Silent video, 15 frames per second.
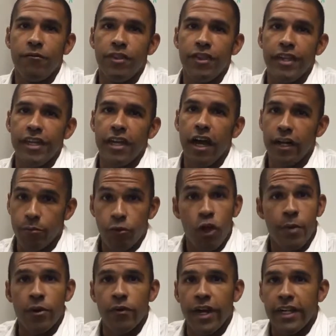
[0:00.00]
the
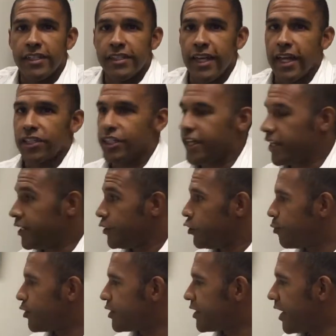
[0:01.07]
unemployment rate is actually at a
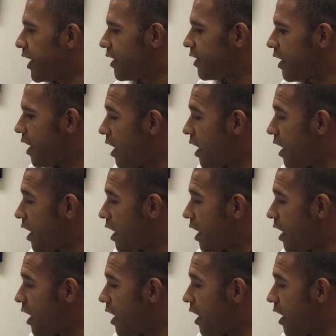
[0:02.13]
2%